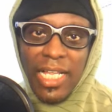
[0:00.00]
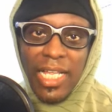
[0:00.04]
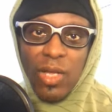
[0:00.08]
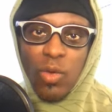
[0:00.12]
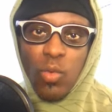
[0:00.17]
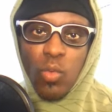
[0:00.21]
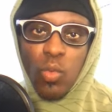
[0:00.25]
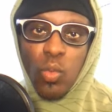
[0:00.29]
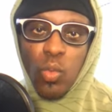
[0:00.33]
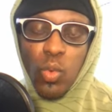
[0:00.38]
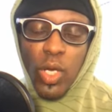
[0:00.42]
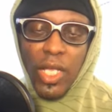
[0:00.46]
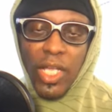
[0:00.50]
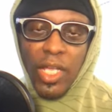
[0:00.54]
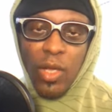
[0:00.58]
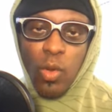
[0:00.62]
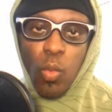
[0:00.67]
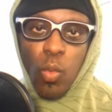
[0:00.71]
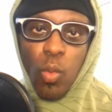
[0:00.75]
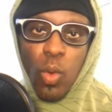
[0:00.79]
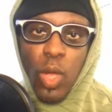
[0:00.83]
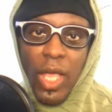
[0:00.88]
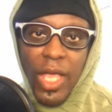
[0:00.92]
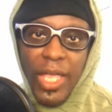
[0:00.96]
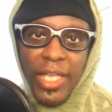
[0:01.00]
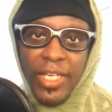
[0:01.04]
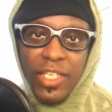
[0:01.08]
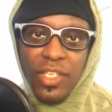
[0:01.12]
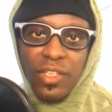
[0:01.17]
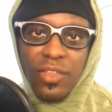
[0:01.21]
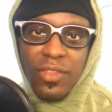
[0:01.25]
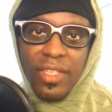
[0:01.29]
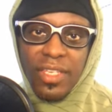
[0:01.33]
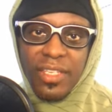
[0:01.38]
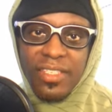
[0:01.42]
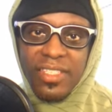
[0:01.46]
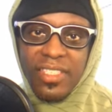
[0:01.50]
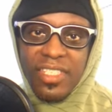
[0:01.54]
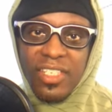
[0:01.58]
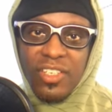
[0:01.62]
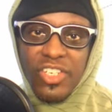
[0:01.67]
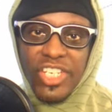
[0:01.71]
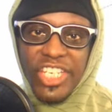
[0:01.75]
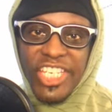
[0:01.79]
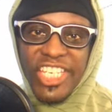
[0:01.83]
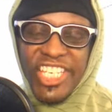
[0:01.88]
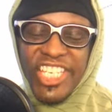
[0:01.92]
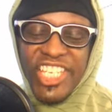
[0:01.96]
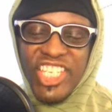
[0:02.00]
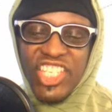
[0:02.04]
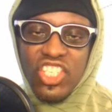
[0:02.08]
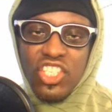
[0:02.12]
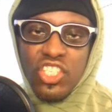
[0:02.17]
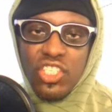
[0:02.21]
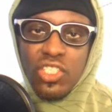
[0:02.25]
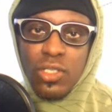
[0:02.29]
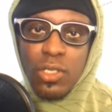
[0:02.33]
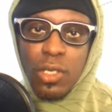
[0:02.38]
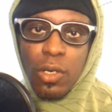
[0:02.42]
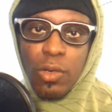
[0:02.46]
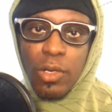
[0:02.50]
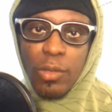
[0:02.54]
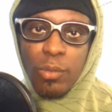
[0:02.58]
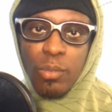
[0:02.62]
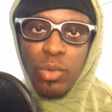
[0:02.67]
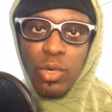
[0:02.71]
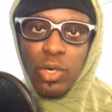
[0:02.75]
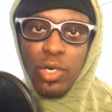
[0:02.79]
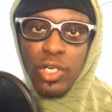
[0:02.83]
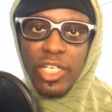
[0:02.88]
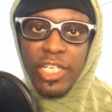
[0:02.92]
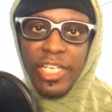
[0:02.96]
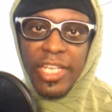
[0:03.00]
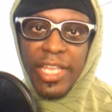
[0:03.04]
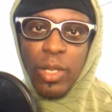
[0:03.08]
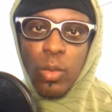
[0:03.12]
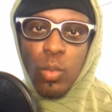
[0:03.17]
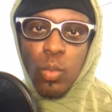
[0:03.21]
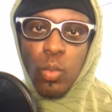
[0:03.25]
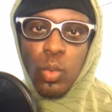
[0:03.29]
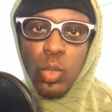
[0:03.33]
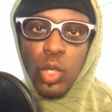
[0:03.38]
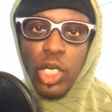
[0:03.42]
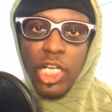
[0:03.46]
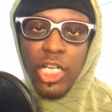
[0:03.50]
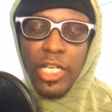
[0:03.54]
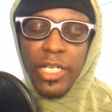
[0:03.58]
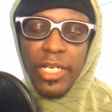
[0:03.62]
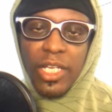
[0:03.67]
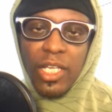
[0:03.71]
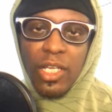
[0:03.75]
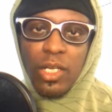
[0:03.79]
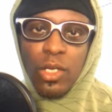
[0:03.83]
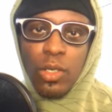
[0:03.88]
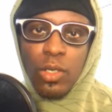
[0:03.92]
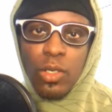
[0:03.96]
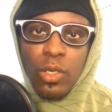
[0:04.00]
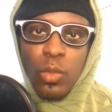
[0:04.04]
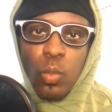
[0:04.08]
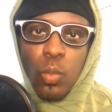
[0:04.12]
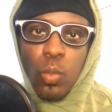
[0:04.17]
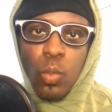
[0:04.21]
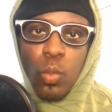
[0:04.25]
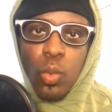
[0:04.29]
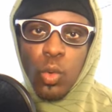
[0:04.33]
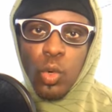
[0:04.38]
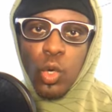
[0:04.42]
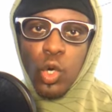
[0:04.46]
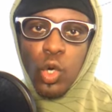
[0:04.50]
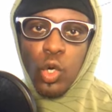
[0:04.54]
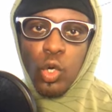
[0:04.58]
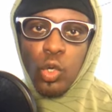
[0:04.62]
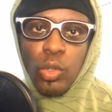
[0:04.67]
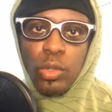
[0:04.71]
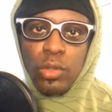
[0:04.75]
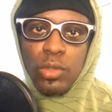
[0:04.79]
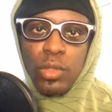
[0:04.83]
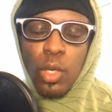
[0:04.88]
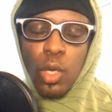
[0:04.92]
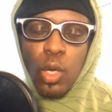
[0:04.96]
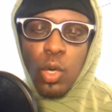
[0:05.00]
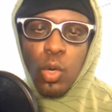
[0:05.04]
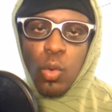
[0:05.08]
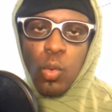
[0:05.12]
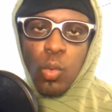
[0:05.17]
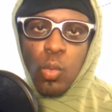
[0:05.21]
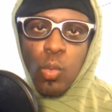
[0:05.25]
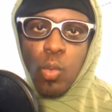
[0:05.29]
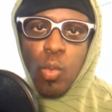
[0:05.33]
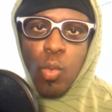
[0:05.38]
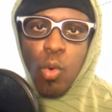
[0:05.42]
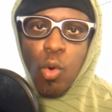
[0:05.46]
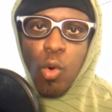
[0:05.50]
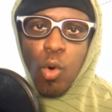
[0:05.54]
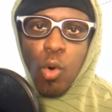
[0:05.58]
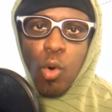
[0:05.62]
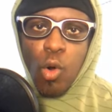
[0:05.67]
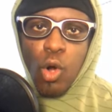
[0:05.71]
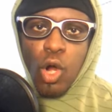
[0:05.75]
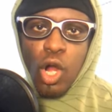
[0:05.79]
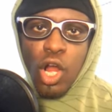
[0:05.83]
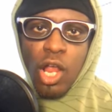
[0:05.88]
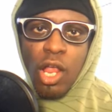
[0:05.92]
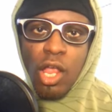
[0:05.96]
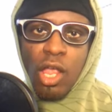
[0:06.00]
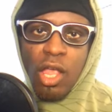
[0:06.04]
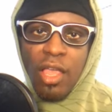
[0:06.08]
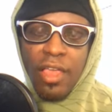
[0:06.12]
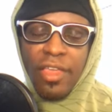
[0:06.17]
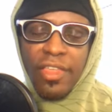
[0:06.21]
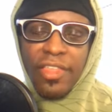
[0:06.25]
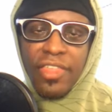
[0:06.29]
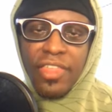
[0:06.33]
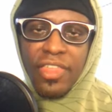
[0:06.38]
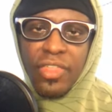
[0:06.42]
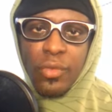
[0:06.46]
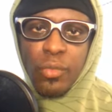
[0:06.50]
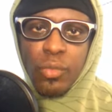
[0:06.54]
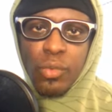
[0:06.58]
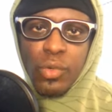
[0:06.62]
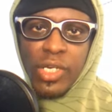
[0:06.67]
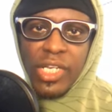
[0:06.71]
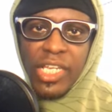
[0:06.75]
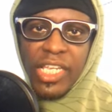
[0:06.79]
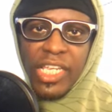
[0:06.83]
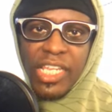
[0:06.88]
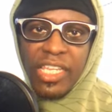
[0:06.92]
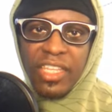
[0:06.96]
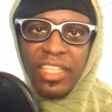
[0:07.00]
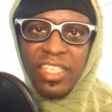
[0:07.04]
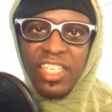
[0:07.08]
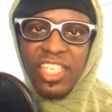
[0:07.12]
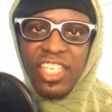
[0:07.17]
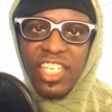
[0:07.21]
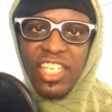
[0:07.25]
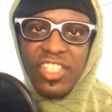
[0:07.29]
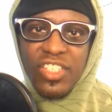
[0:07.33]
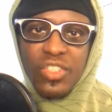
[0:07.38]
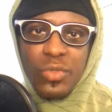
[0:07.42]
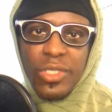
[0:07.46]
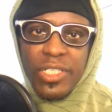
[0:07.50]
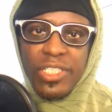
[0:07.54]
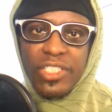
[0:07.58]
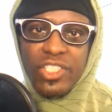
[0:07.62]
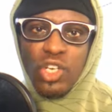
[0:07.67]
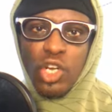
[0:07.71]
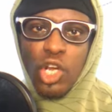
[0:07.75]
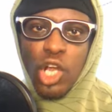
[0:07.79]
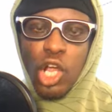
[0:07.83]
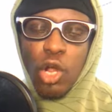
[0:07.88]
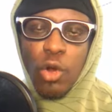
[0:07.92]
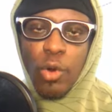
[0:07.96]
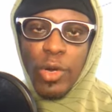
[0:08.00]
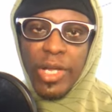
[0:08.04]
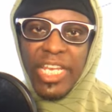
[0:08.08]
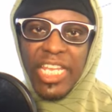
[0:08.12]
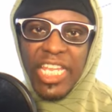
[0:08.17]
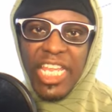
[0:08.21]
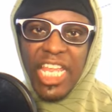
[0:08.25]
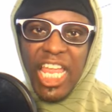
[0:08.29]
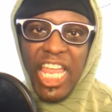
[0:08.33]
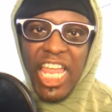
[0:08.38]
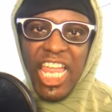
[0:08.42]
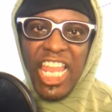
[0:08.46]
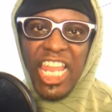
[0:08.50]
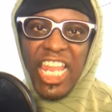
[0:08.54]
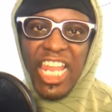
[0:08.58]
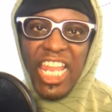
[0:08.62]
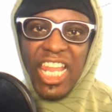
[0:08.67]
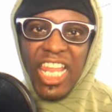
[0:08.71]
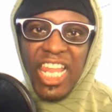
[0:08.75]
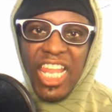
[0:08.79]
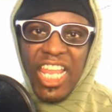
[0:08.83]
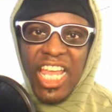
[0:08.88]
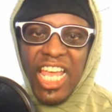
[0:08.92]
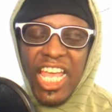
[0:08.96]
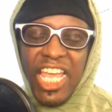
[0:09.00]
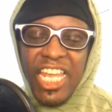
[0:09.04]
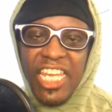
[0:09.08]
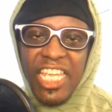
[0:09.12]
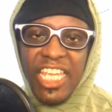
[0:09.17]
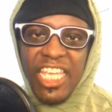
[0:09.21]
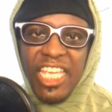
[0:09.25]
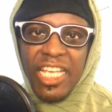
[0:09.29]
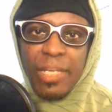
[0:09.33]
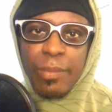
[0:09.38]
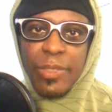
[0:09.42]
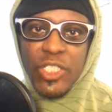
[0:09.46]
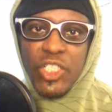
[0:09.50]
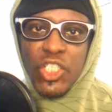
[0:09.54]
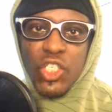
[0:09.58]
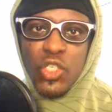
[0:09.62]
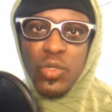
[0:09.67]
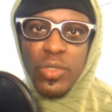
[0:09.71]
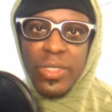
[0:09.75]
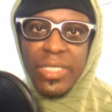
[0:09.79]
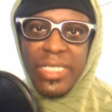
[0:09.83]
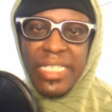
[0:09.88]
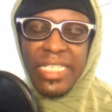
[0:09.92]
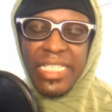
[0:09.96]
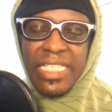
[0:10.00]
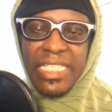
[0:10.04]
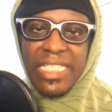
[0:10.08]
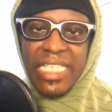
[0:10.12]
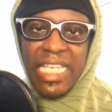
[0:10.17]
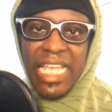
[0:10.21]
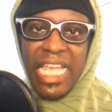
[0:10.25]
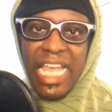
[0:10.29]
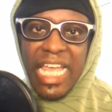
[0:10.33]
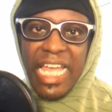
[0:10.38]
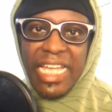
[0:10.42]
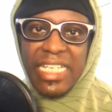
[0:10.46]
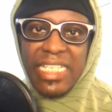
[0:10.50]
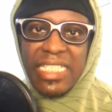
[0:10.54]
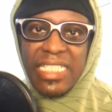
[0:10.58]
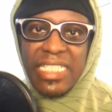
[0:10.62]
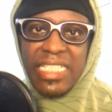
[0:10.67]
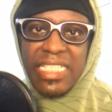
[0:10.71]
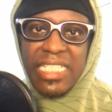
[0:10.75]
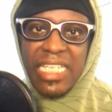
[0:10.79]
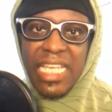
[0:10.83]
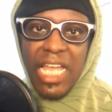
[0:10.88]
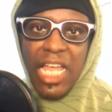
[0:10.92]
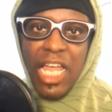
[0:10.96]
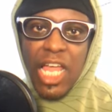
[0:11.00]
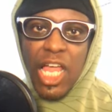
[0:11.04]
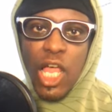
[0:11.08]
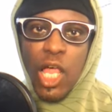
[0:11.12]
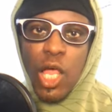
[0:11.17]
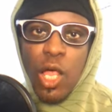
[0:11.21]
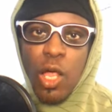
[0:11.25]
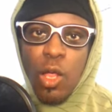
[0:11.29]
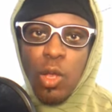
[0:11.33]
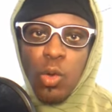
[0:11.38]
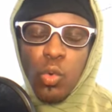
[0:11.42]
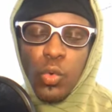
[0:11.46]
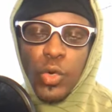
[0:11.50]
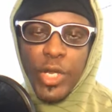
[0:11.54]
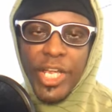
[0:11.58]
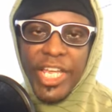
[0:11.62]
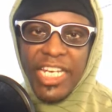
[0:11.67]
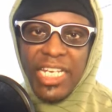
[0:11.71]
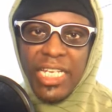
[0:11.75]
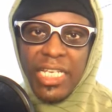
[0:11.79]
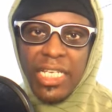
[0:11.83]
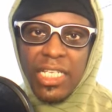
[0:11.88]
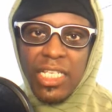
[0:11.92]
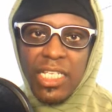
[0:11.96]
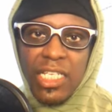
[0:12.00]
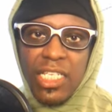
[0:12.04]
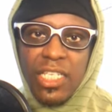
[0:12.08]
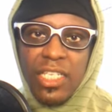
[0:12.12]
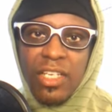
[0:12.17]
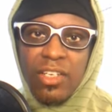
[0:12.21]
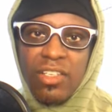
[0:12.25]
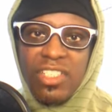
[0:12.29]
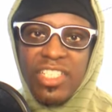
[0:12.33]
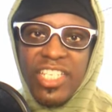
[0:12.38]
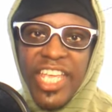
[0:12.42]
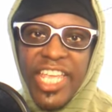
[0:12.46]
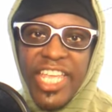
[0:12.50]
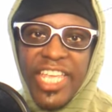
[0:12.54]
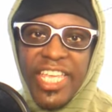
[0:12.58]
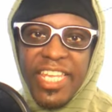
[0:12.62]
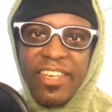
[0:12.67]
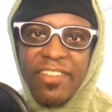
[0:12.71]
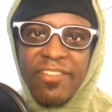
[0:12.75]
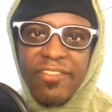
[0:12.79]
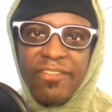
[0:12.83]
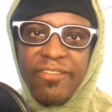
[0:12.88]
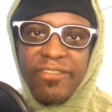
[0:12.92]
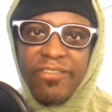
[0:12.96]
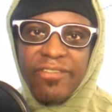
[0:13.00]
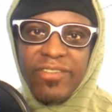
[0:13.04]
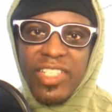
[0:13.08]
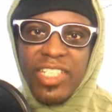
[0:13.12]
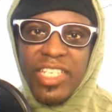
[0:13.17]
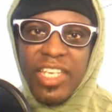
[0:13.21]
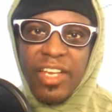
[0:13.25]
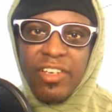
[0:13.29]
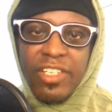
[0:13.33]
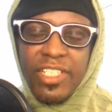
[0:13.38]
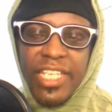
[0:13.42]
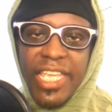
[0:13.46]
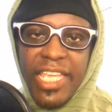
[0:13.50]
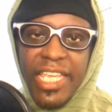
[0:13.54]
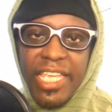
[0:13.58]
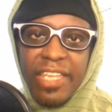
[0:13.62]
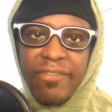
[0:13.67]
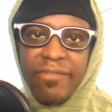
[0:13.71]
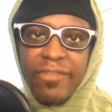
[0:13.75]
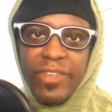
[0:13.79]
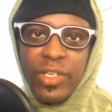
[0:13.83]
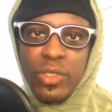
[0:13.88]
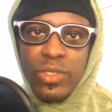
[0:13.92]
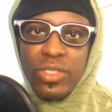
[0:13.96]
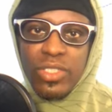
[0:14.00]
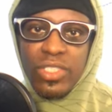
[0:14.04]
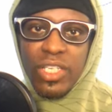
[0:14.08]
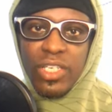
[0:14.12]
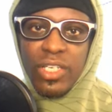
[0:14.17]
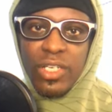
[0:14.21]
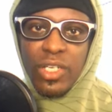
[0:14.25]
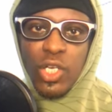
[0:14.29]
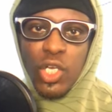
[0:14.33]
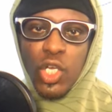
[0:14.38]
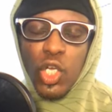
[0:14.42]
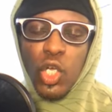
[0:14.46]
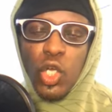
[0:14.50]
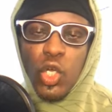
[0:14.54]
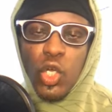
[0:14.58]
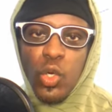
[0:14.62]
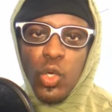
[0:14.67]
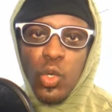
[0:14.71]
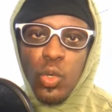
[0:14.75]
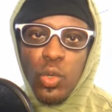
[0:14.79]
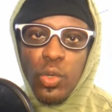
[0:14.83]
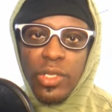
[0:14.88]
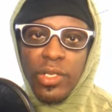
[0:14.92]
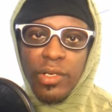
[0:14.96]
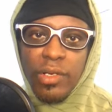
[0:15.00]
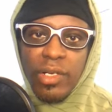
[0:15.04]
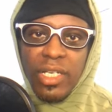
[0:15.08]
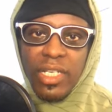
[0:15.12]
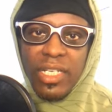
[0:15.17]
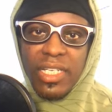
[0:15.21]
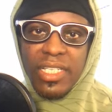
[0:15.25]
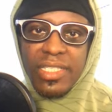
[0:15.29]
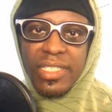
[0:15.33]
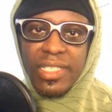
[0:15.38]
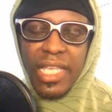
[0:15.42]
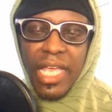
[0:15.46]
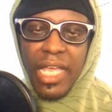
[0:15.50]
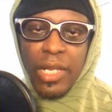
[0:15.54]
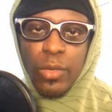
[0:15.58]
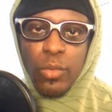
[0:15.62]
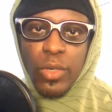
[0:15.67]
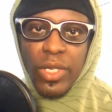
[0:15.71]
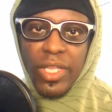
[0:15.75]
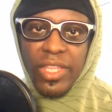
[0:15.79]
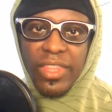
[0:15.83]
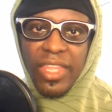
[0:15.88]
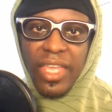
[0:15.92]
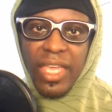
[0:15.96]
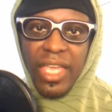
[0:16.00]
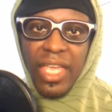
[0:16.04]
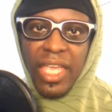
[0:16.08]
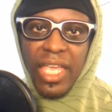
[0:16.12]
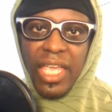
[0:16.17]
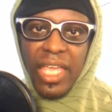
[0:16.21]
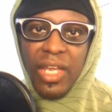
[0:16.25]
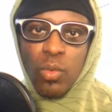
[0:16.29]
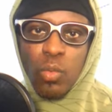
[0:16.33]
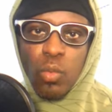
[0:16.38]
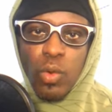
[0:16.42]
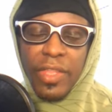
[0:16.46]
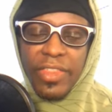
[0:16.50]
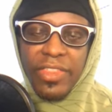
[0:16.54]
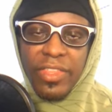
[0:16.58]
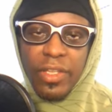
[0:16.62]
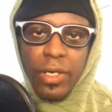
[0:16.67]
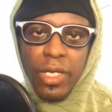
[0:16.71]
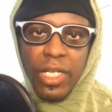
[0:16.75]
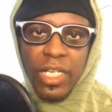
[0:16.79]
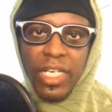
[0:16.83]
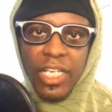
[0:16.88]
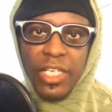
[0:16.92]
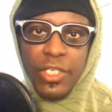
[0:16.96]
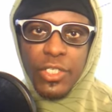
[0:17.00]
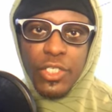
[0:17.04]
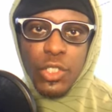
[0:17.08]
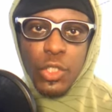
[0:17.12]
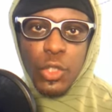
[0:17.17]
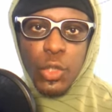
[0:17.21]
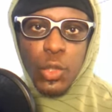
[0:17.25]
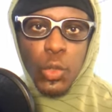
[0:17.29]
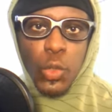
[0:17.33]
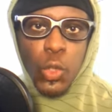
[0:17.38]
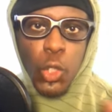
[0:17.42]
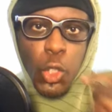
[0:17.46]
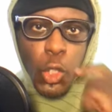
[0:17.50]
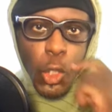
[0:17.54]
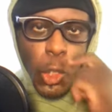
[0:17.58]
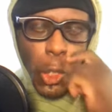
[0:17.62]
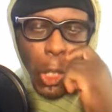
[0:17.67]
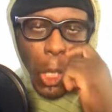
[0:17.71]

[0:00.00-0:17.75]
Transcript: uh, what? Why do you think Syria is so important that we're going to go to world War 3. The countries are already lining up, choosing sides already. They're taking they're taking votes on who they're going to side with and what they're going to do,